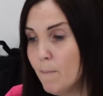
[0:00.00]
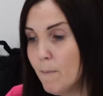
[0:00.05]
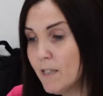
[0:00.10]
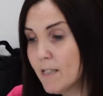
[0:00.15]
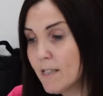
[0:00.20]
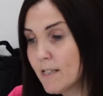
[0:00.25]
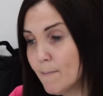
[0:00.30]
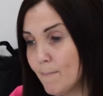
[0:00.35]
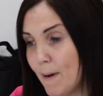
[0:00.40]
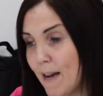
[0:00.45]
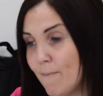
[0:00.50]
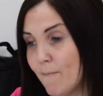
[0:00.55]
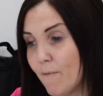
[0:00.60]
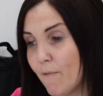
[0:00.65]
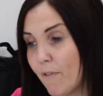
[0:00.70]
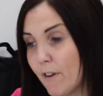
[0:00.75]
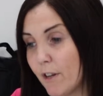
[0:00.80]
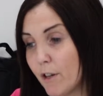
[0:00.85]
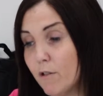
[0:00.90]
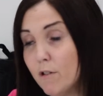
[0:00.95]
But
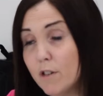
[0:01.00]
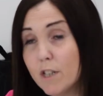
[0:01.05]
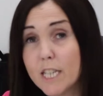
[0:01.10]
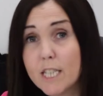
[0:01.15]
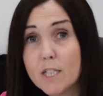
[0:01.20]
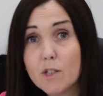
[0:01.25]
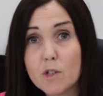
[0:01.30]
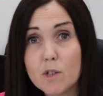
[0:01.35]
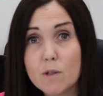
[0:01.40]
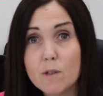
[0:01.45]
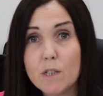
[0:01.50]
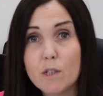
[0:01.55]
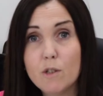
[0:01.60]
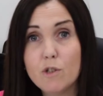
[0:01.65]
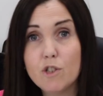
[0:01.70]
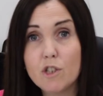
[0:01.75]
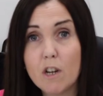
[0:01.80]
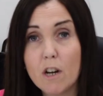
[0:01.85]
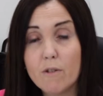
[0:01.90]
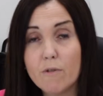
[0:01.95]
Samantha, you're looking to do a
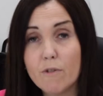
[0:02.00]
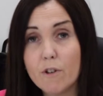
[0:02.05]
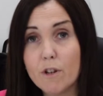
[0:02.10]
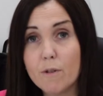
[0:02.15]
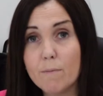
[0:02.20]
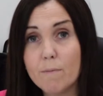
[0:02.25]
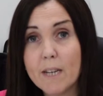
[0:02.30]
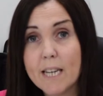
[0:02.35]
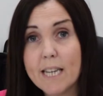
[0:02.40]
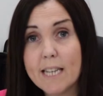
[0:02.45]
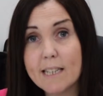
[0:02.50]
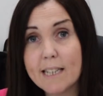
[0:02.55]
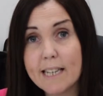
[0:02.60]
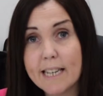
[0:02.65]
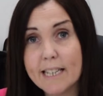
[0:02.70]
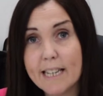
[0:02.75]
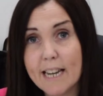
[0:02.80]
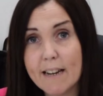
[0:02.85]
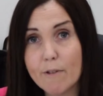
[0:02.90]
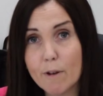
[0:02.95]
new showroom in
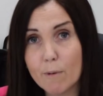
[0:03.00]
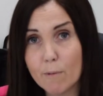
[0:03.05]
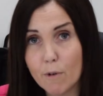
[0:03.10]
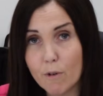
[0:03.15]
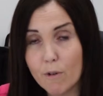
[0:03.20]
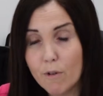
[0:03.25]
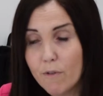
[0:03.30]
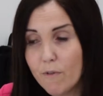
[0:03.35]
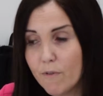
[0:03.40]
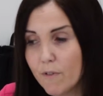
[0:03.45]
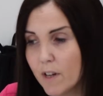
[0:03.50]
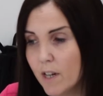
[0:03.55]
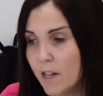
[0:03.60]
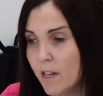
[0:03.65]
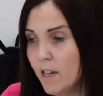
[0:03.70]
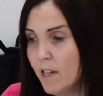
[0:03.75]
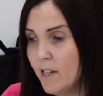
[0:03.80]
Canary Wharf.